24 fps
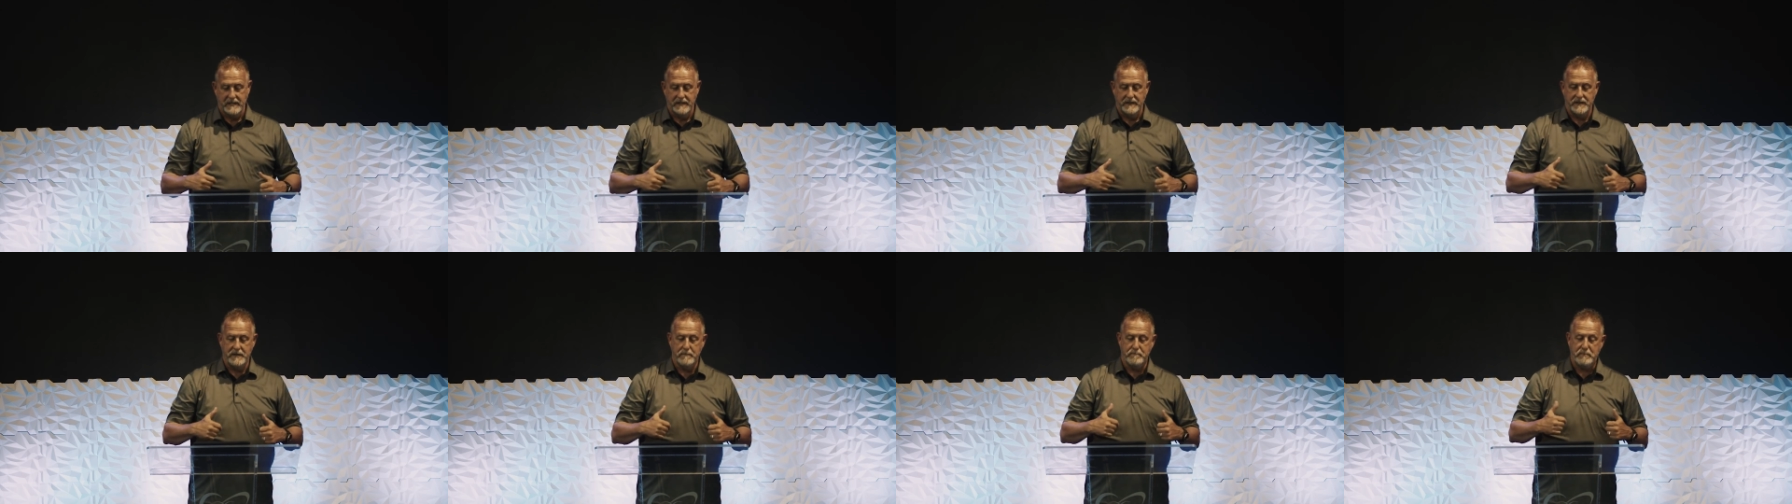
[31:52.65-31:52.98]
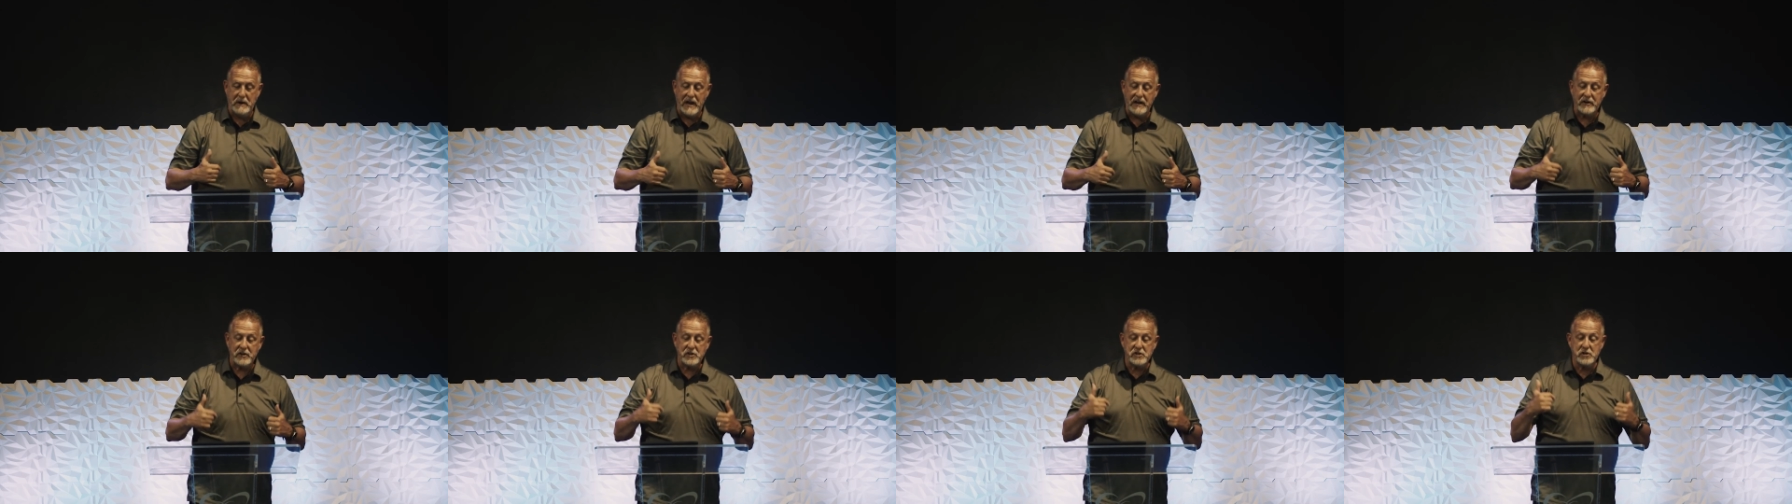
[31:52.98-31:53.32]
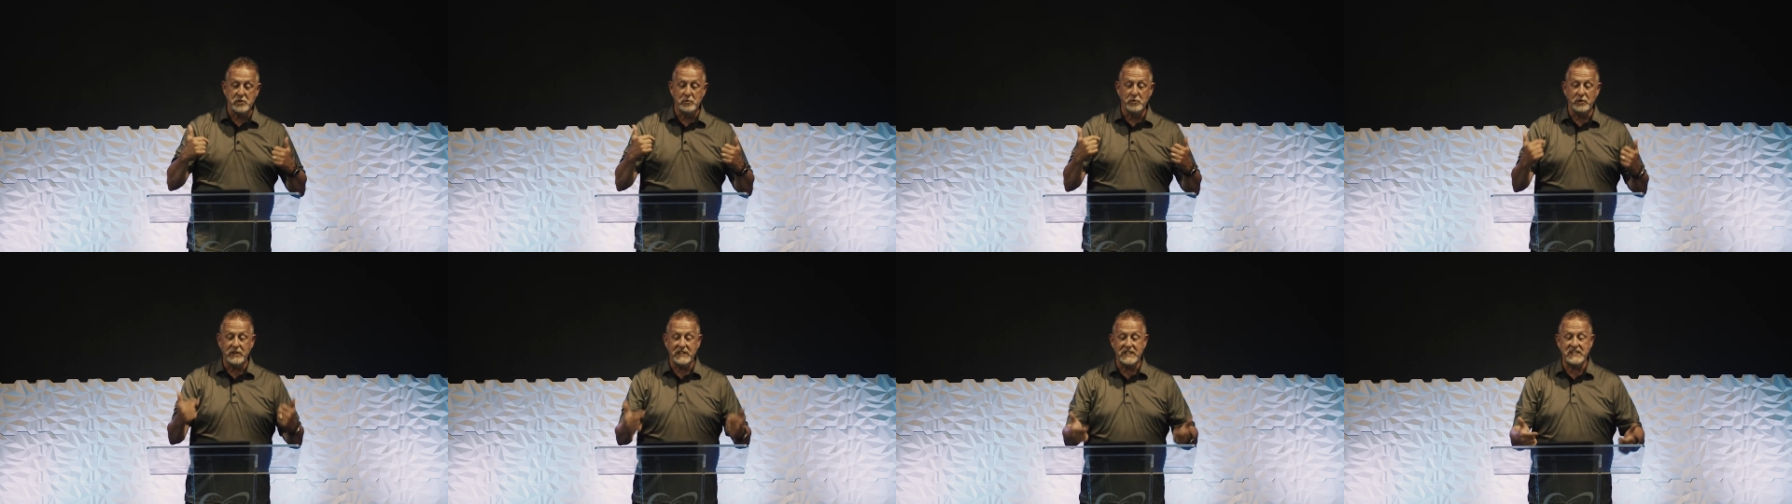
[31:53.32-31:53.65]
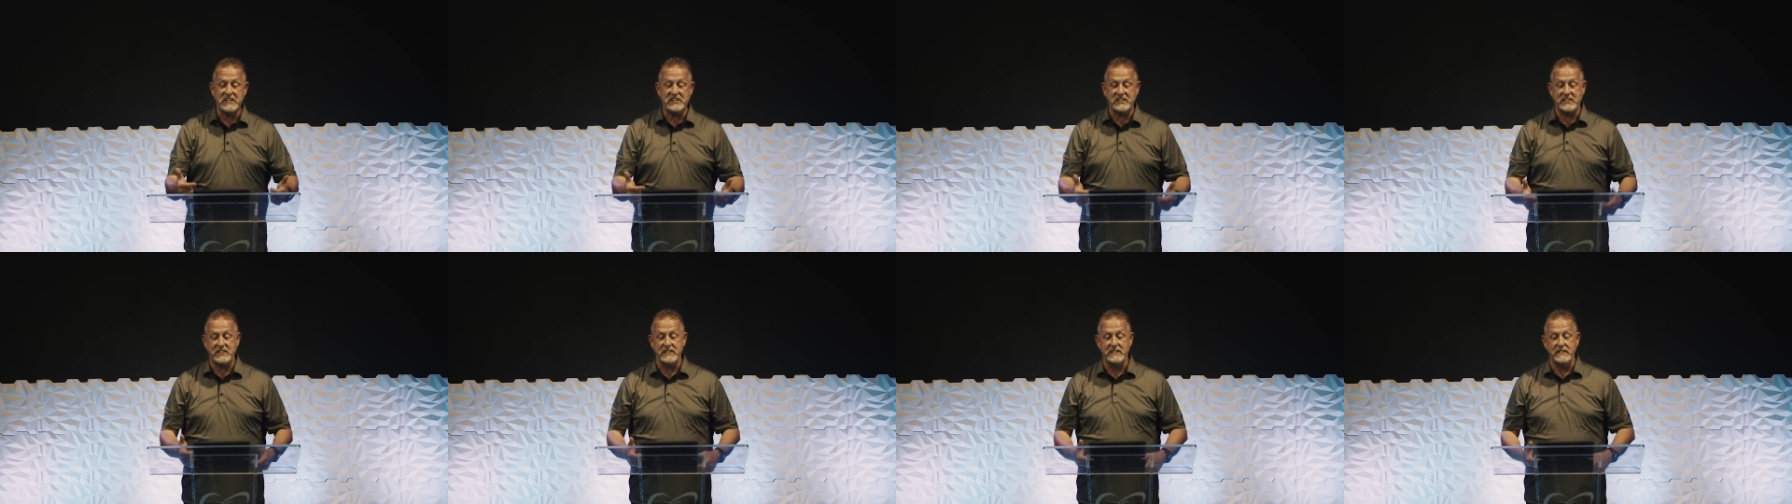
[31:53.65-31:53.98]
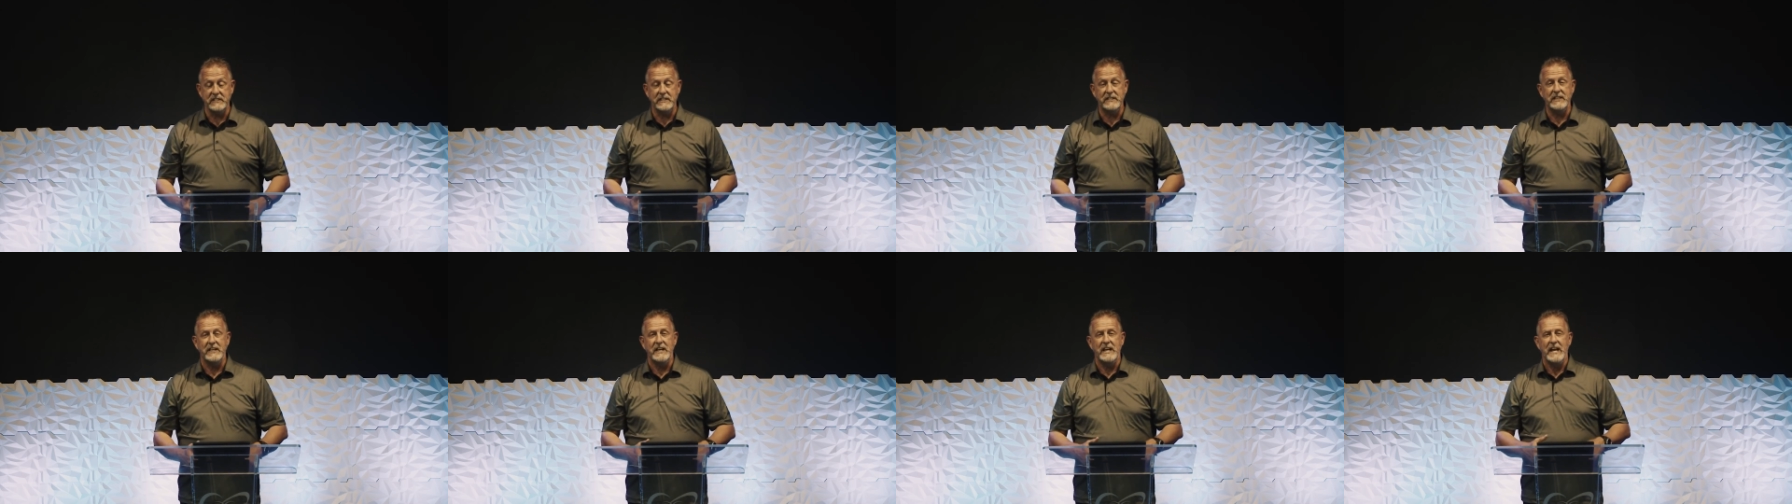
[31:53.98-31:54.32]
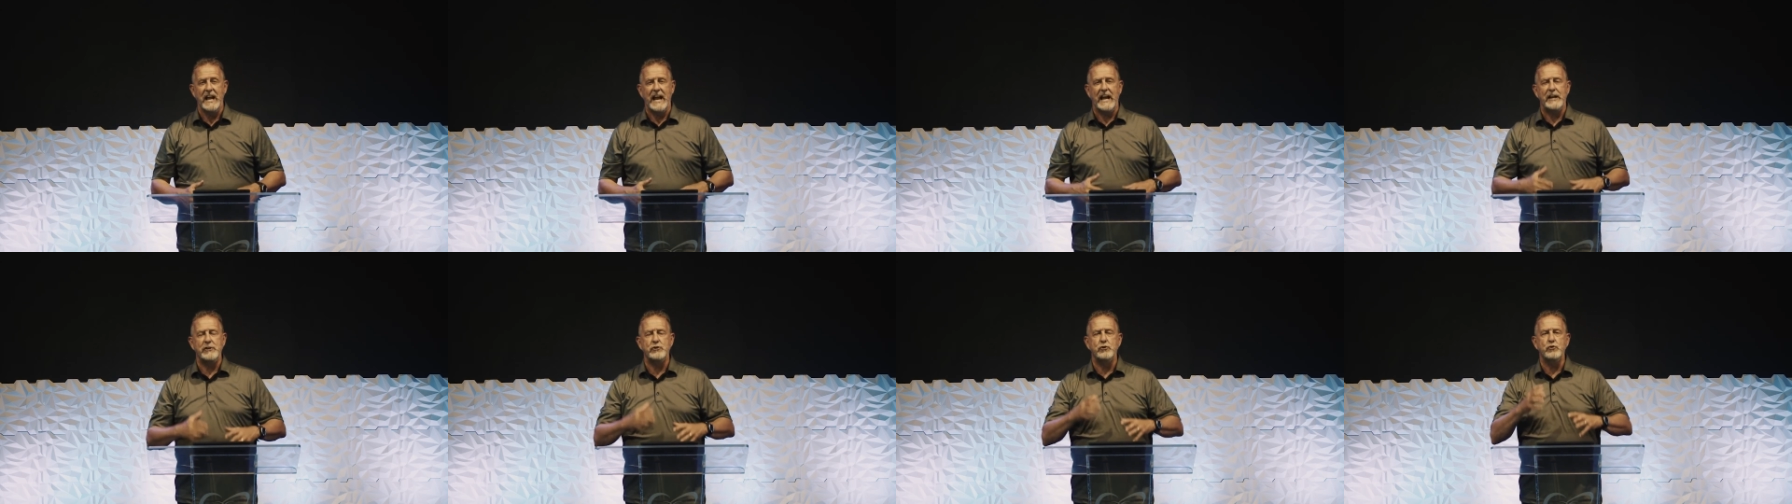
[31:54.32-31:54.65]
the better you listened
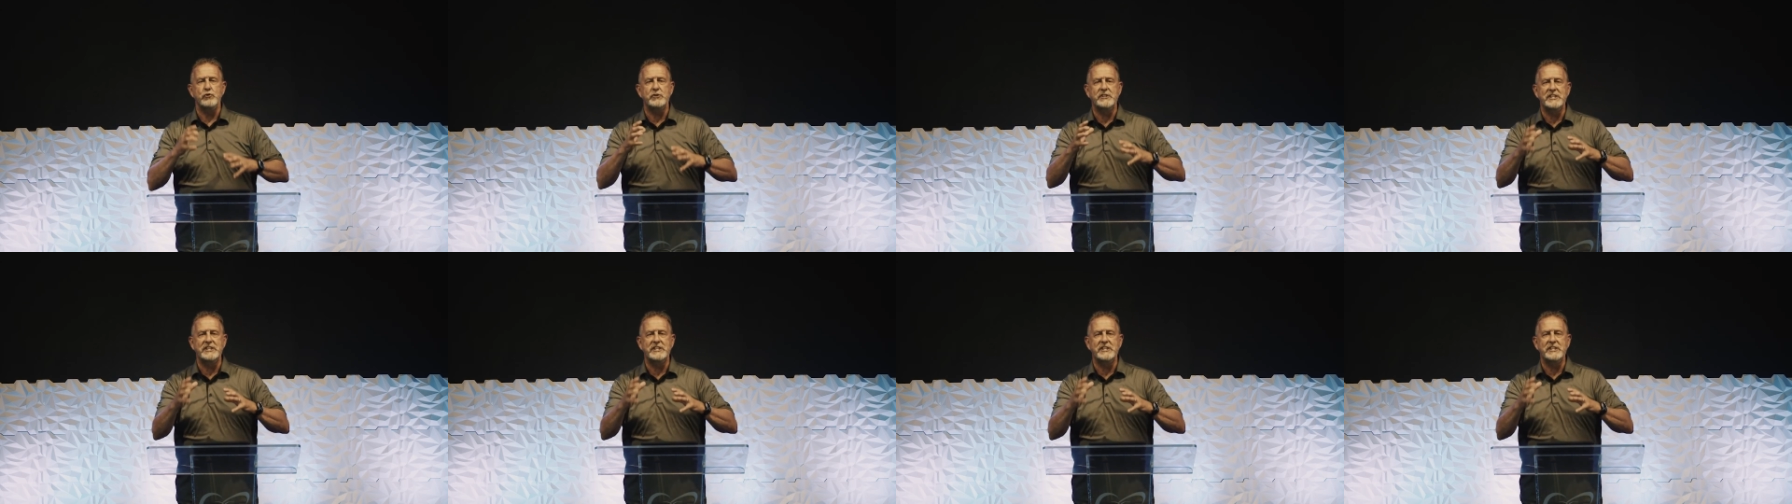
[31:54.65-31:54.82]
and you